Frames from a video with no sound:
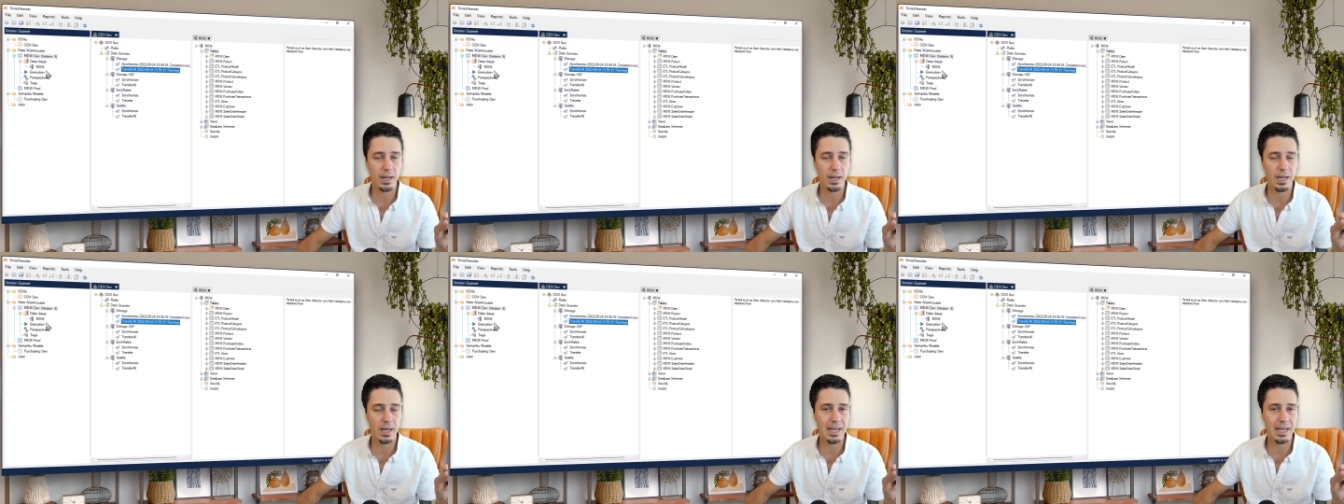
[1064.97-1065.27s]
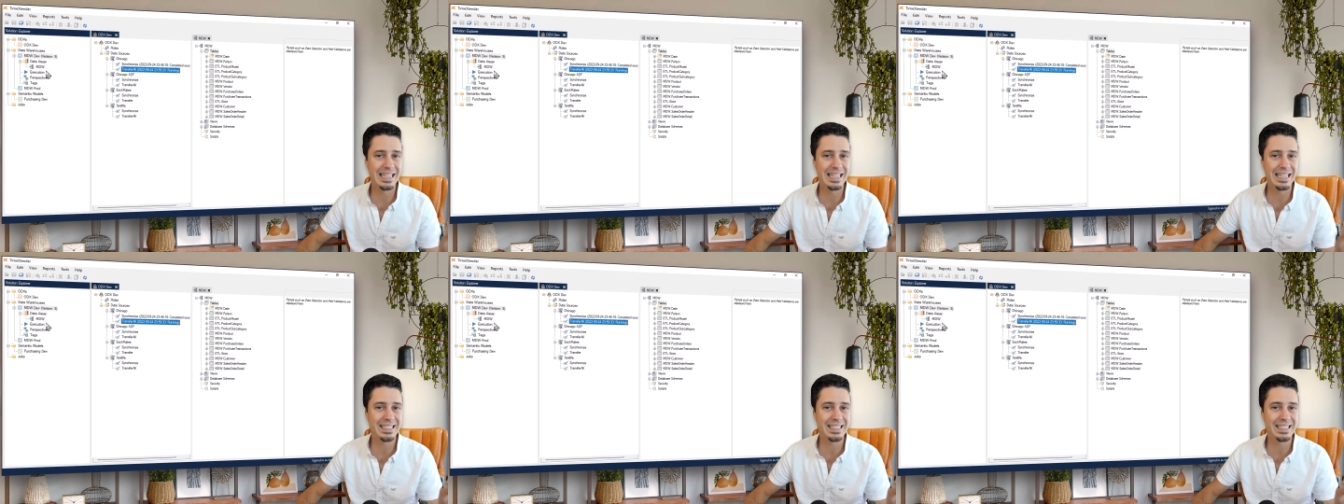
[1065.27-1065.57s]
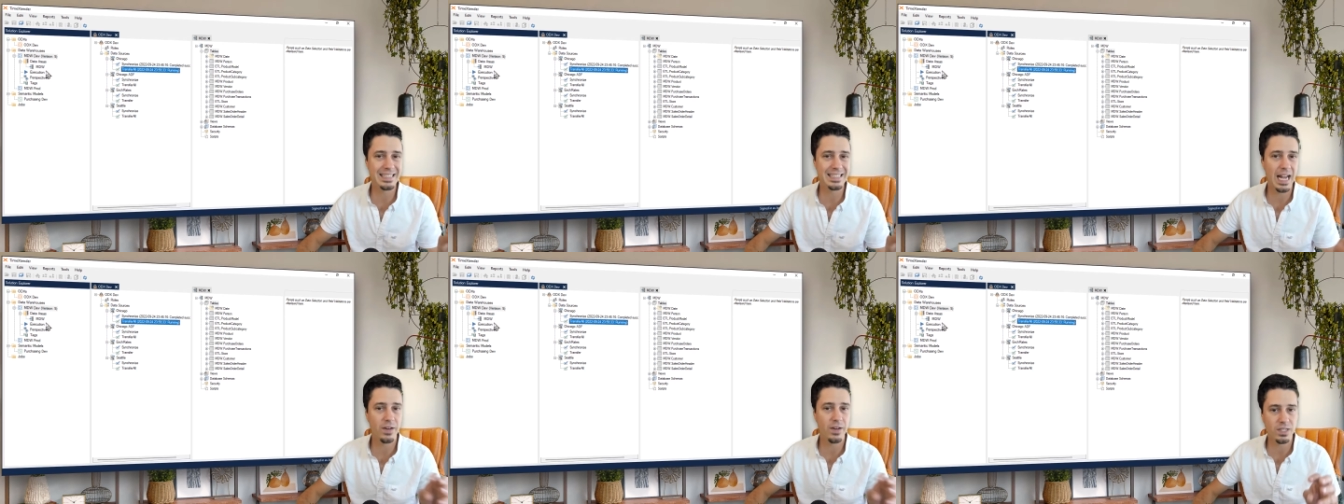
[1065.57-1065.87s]

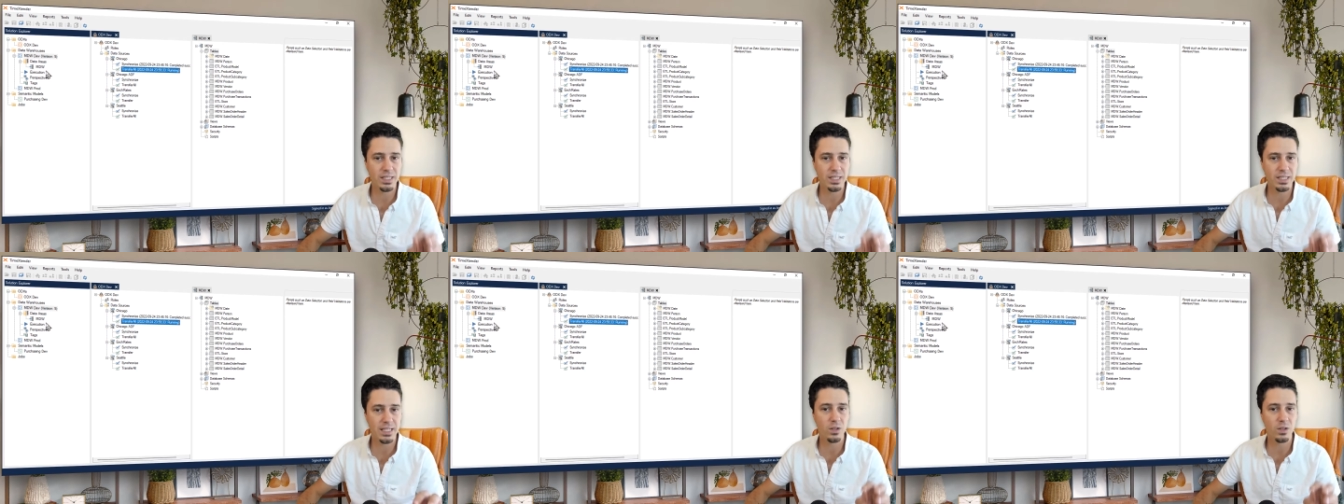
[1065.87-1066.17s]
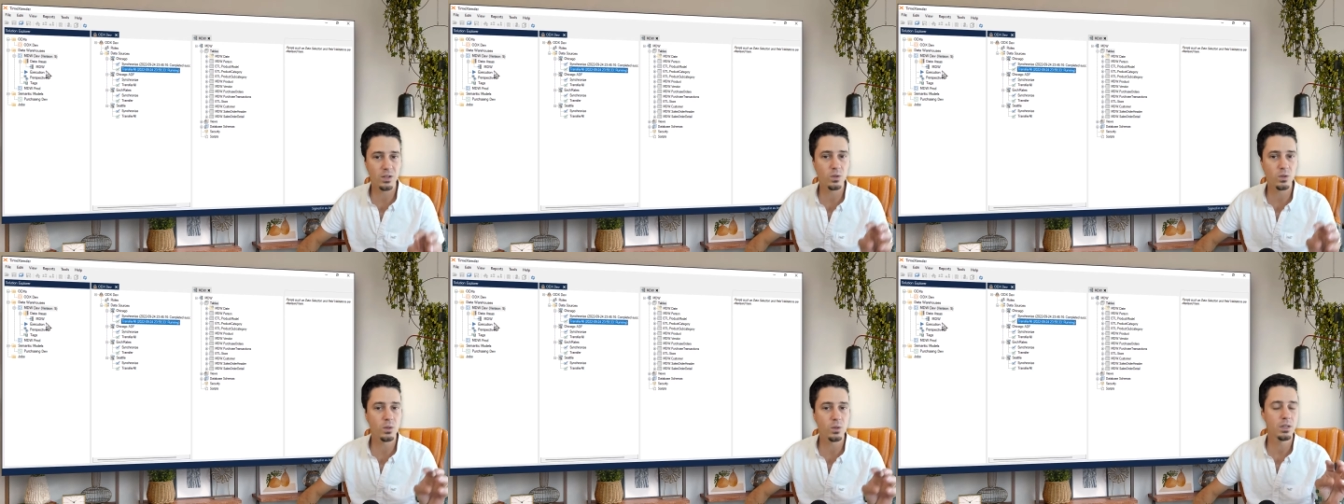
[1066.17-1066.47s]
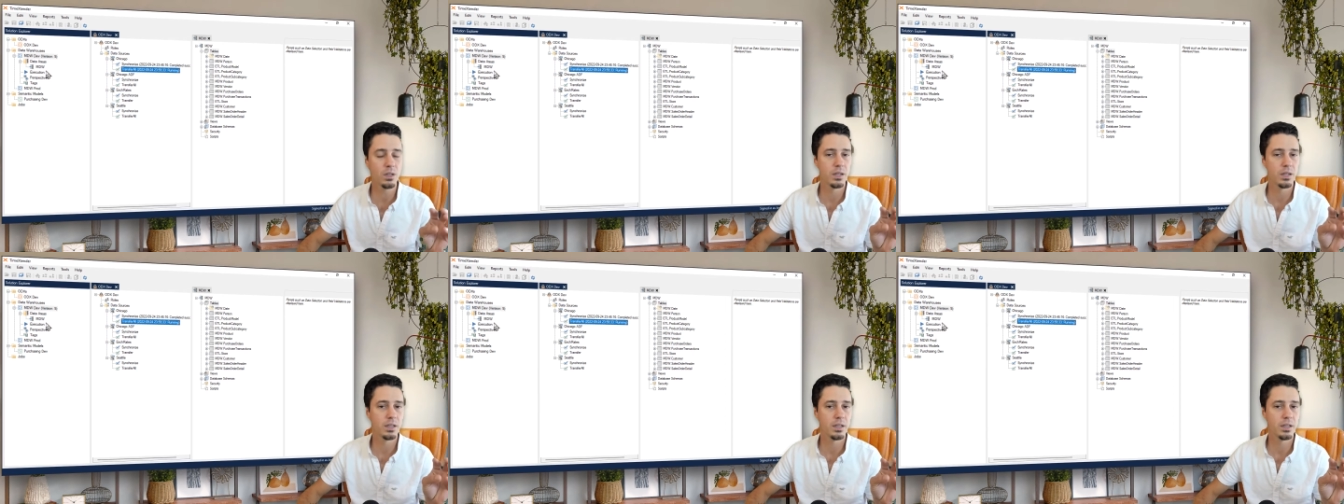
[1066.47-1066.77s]
inside of a
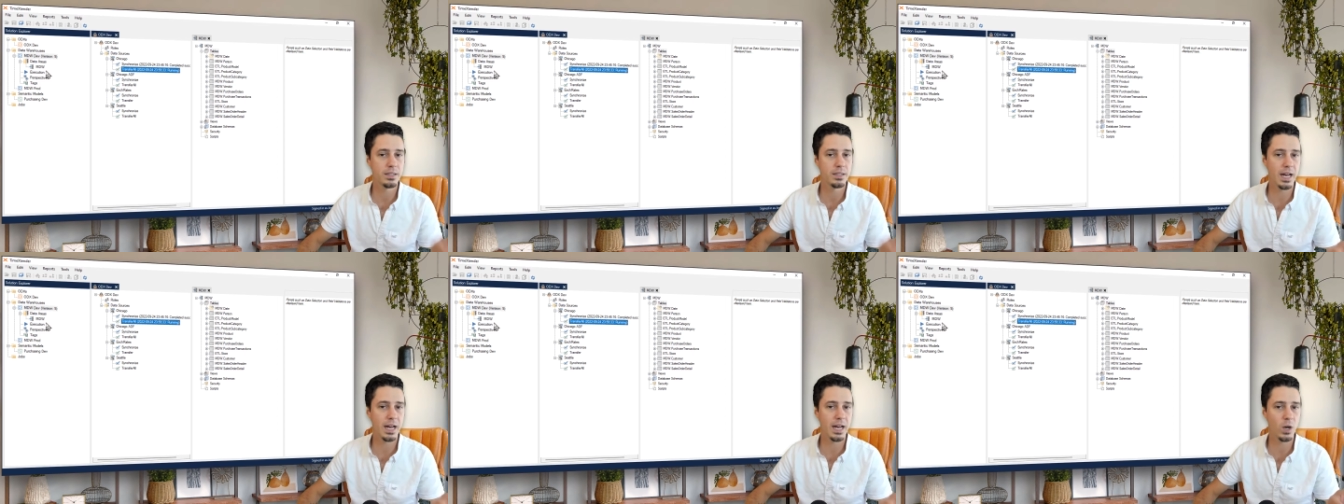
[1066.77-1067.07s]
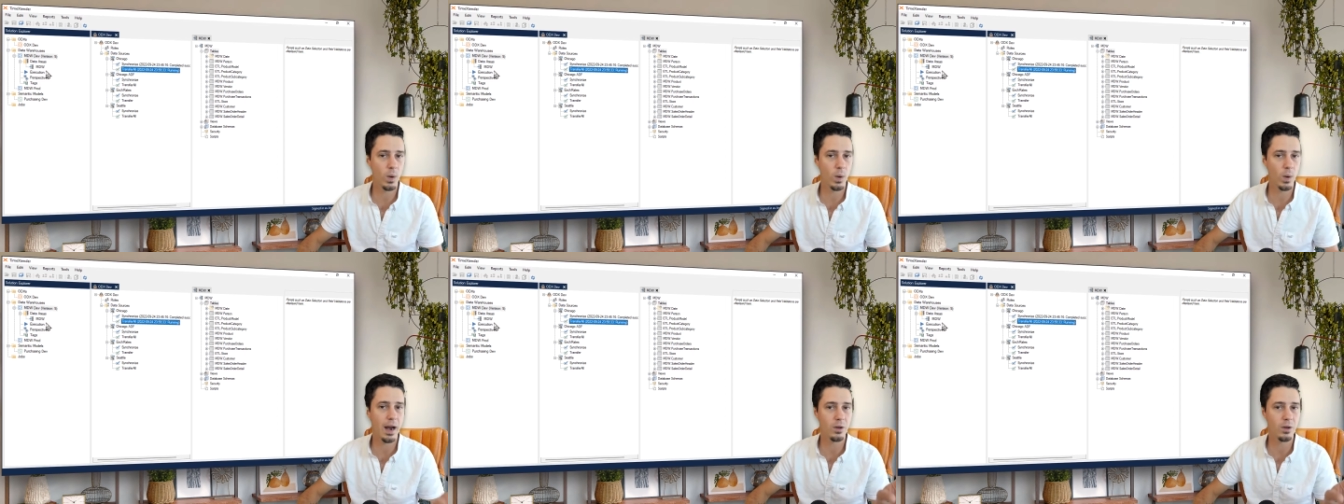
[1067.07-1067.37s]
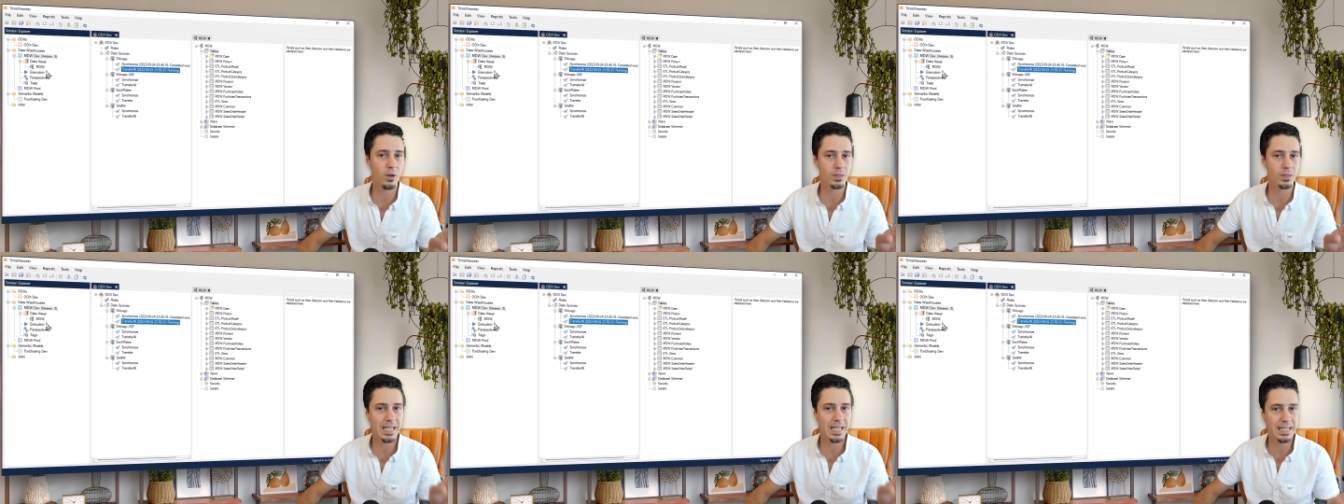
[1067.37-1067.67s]
single data
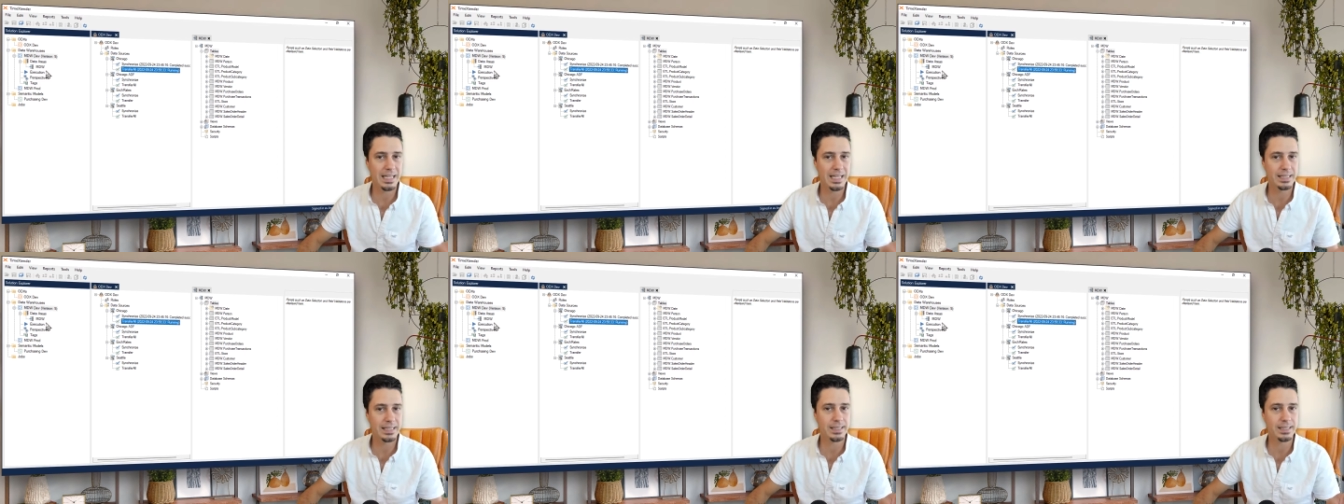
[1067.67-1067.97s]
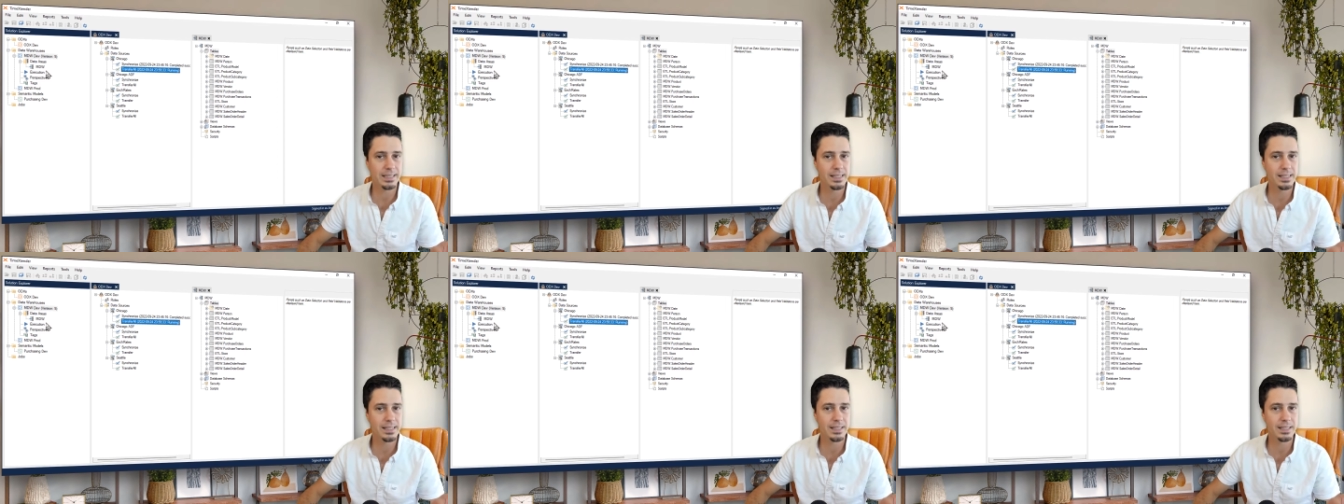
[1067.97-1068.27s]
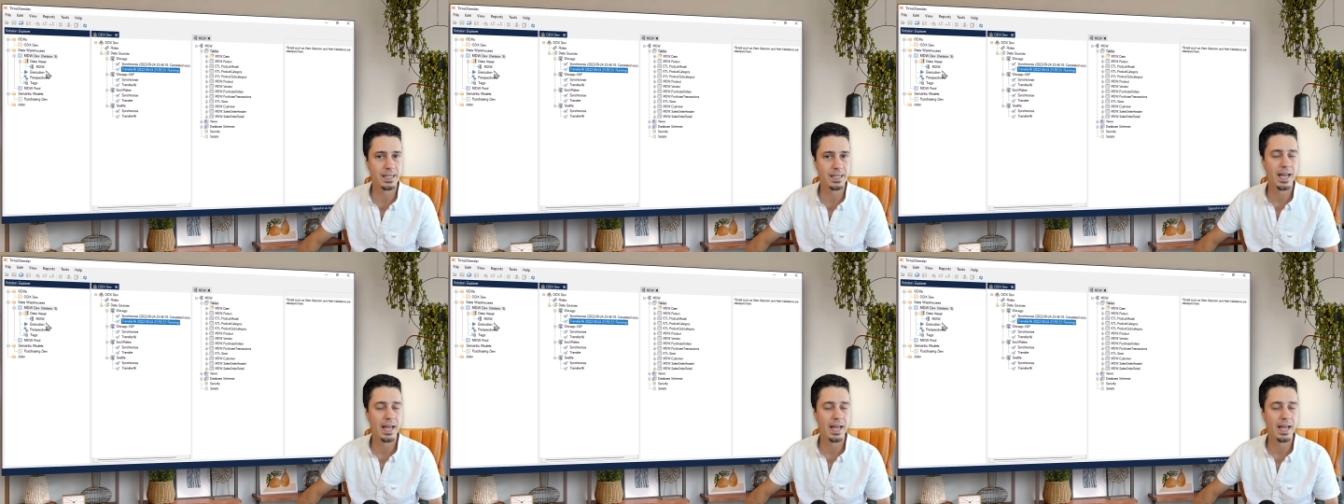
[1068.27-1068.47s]
warehouse instance